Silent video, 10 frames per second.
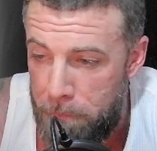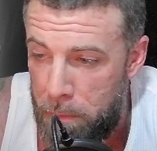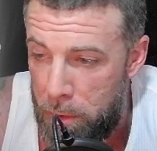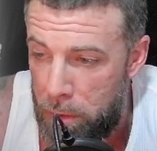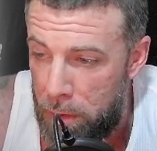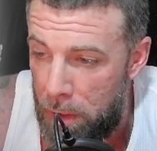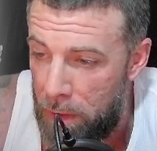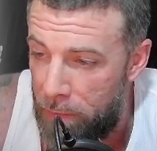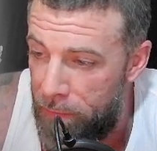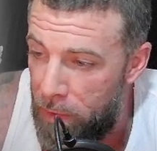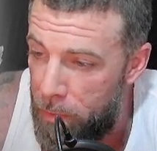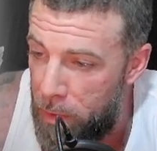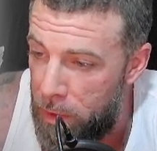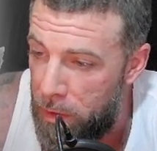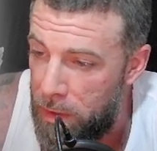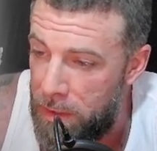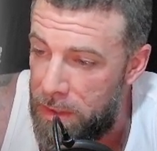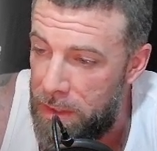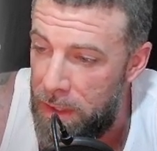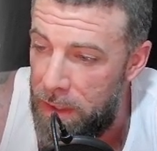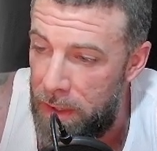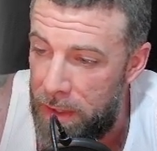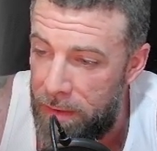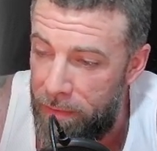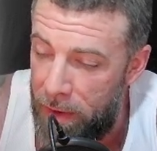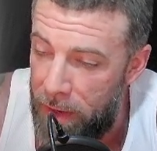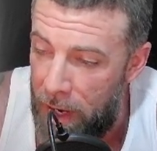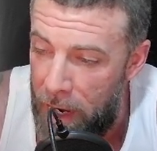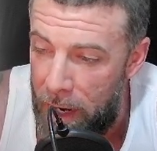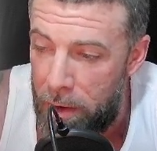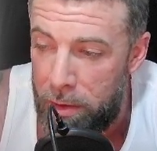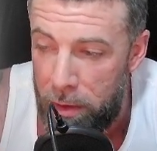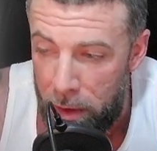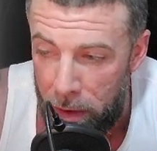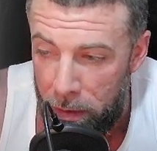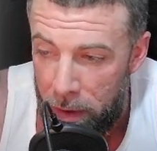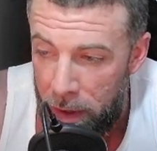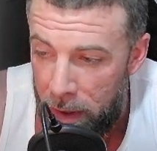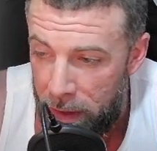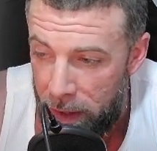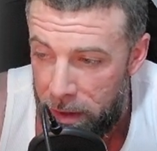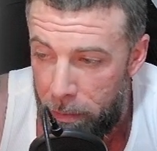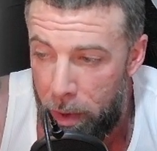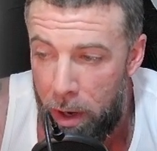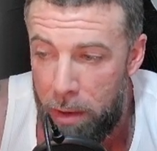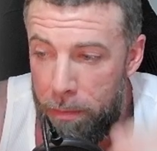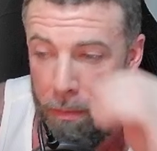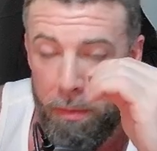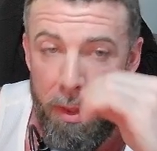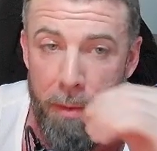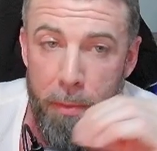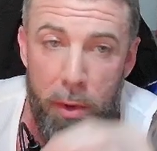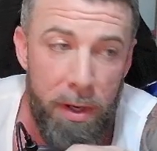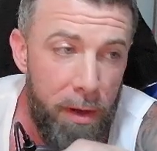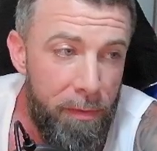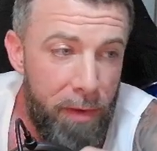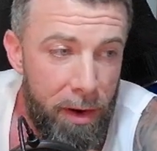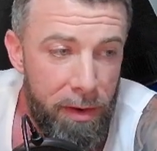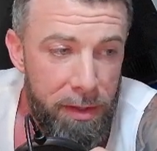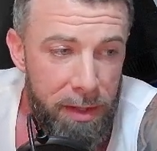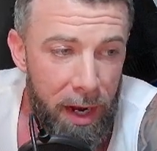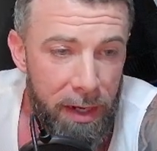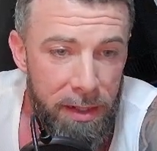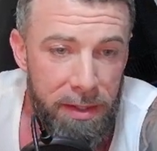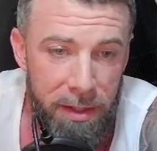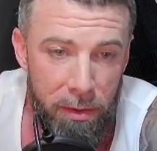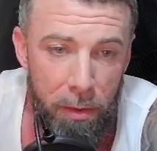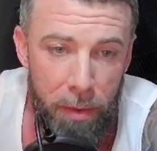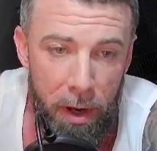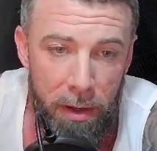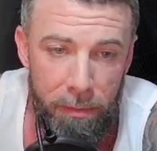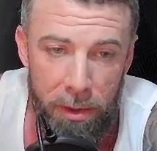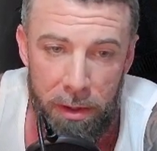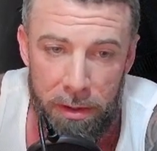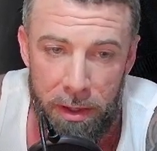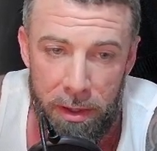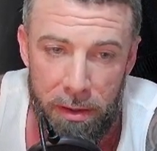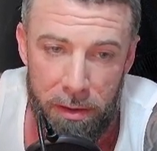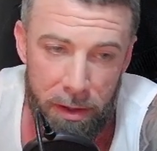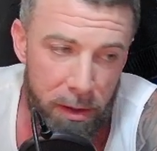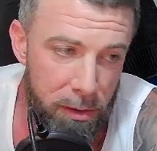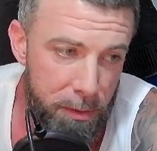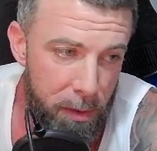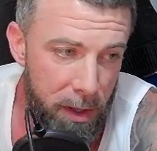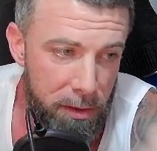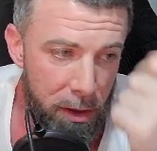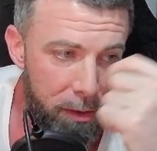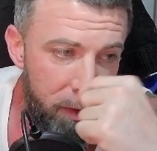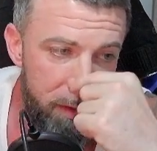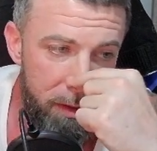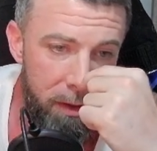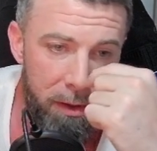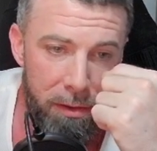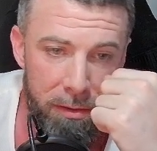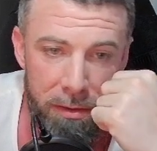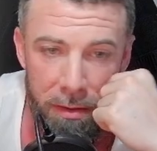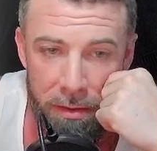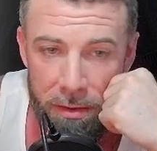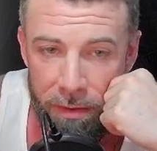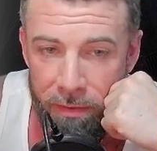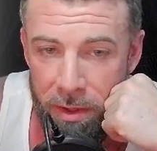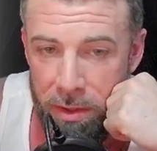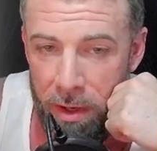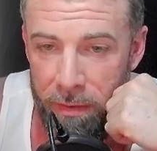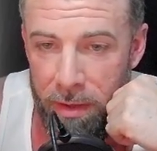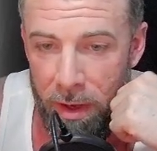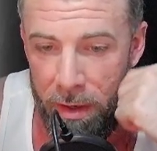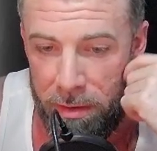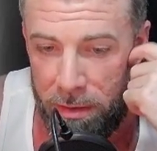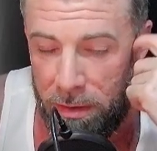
you're on the footprint, you're going to see at the very high or the low that the bar, they print a very tiny zero bottom. Look, there goes price all the way to the lows to finish off the auction.